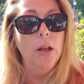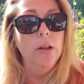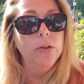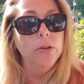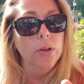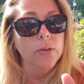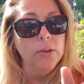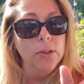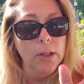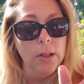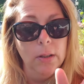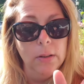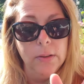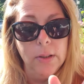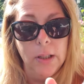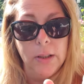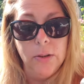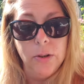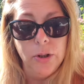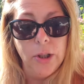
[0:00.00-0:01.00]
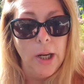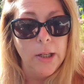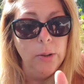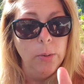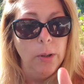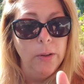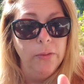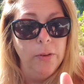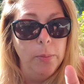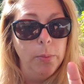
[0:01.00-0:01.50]
So say
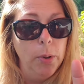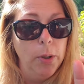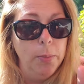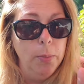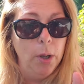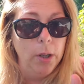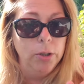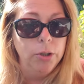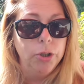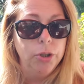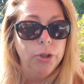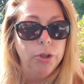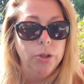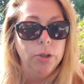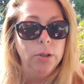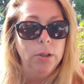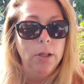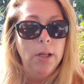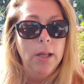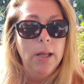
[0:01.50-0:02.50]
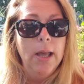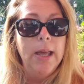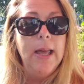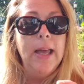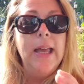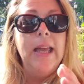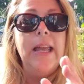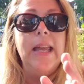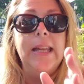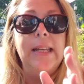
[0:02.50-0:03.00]
January, February, March.
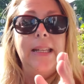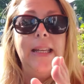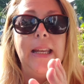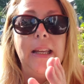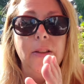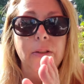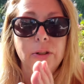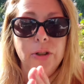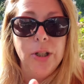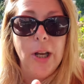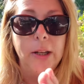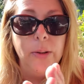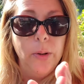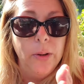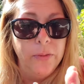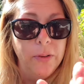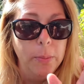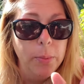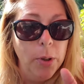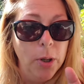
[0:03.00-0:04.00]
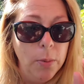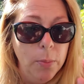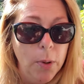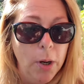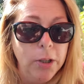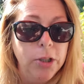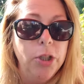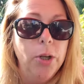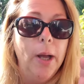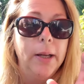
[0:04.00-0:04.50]
In either January, February, or
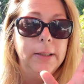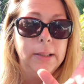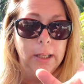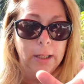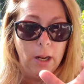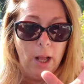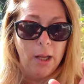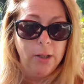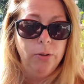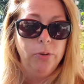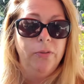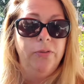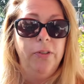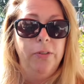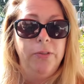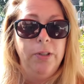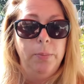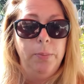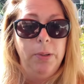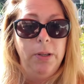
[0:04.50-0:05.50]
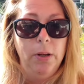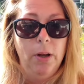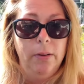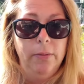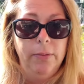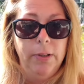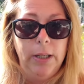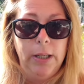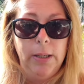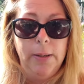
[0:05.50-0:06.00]
March, you had to get 150
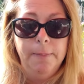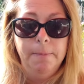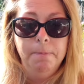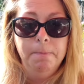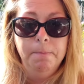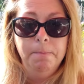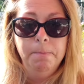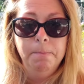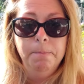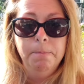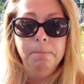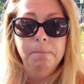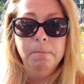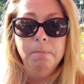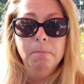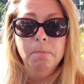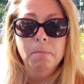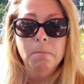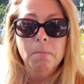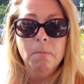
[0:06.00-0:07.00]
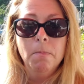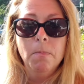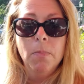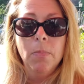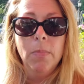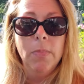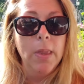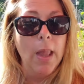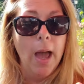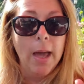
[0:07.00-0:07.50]
PRV,
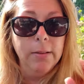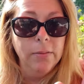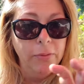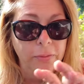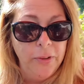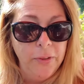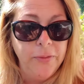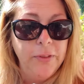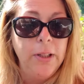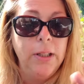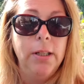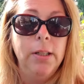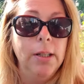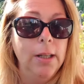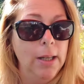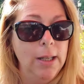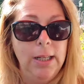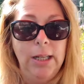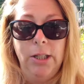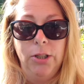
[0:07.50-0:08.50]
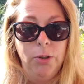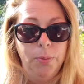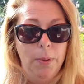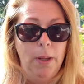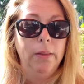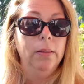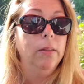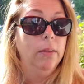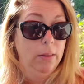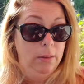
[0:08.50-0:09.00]
not 50 in each
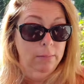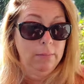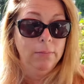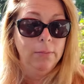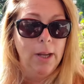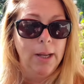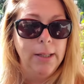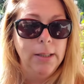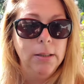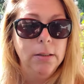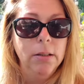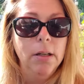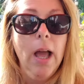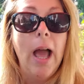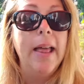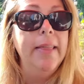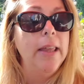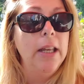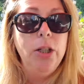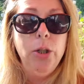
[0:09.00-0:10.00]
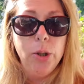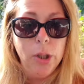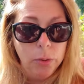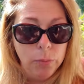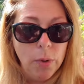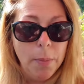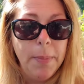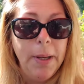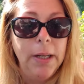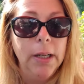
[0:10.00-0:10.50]
month, right? And then you
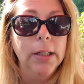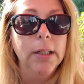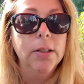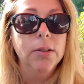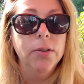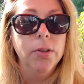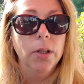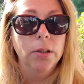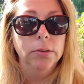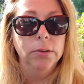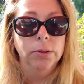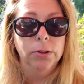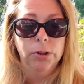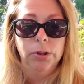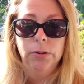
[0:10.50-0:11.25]
can remain a consultant.